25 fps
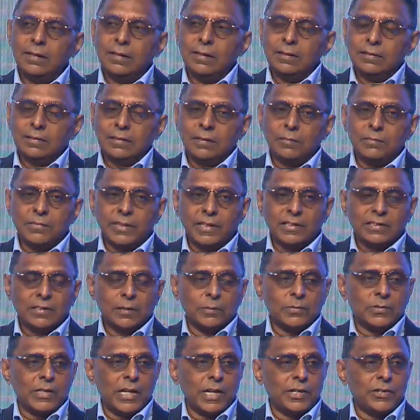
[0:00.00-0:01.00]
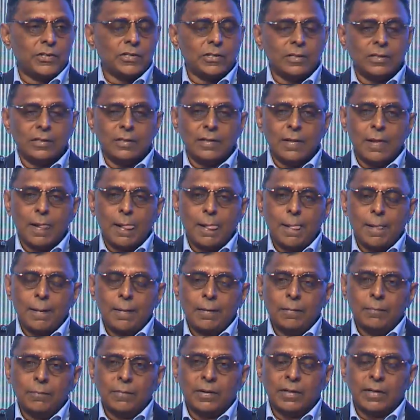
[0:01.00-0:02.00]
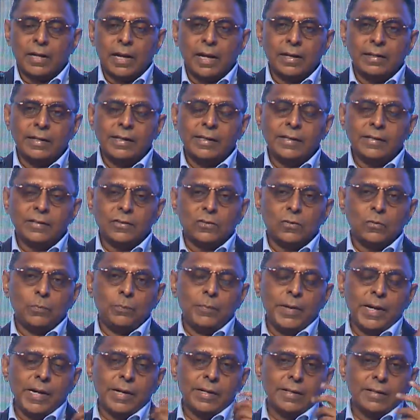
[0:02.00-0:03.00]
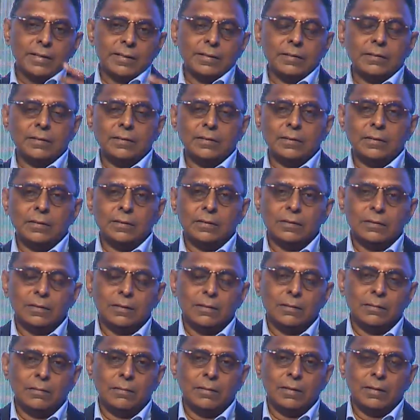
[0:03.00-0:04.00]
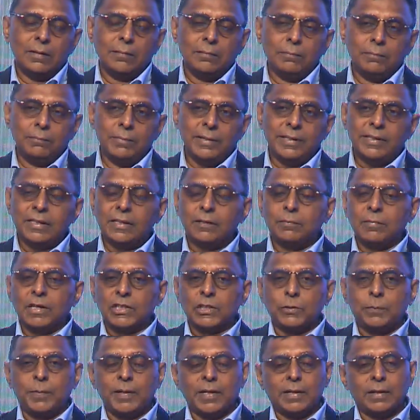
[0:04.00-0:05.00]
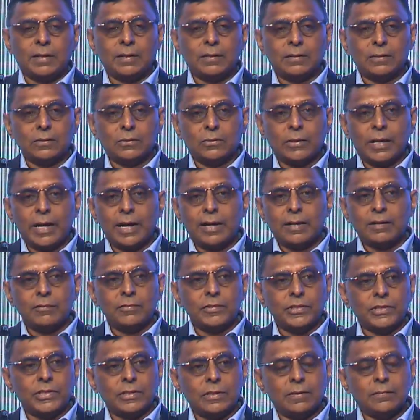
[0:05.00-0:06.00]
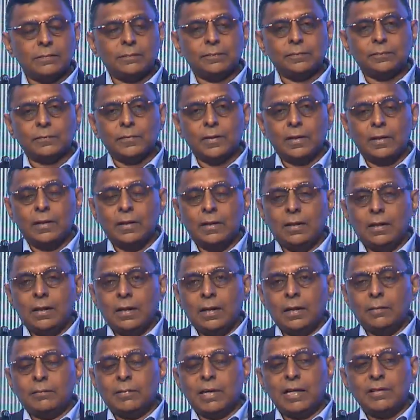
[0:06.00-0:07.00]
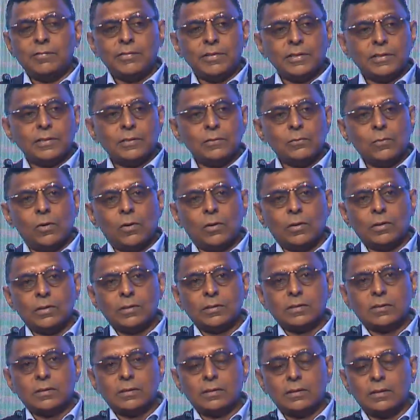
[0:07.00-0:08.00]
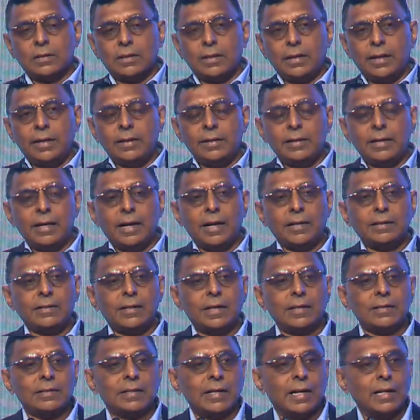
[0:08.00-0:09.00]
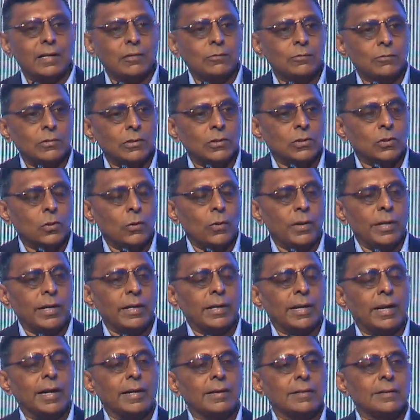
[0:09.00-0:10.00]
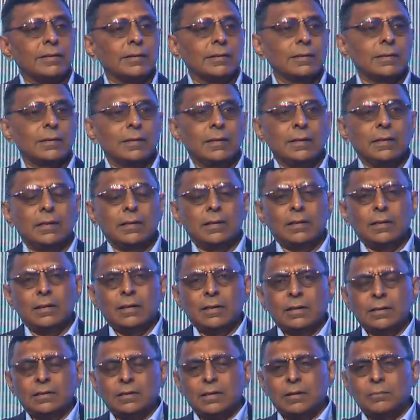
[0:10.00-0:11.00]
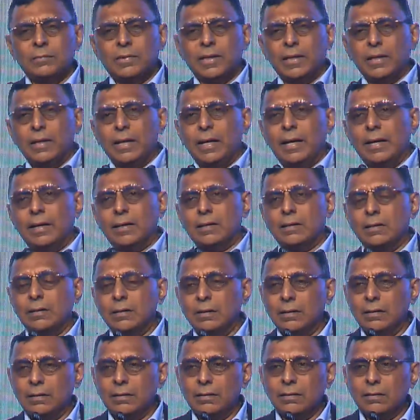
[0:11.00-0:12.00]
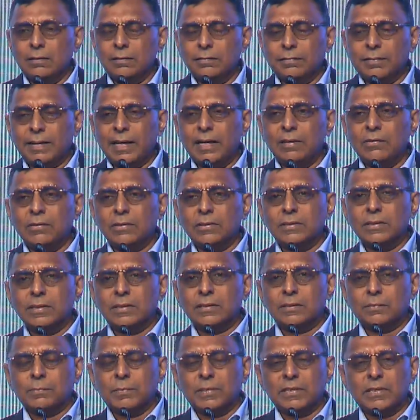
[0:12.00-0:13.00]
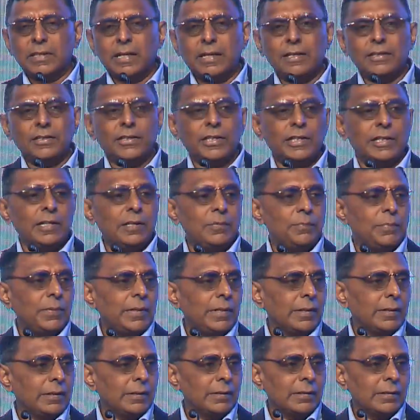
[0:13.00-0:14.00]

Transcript: something substantial, but I needed to build it much bigger. So I had a vision, and my vision was India at that time was growing at something like 5 or 6% GDP.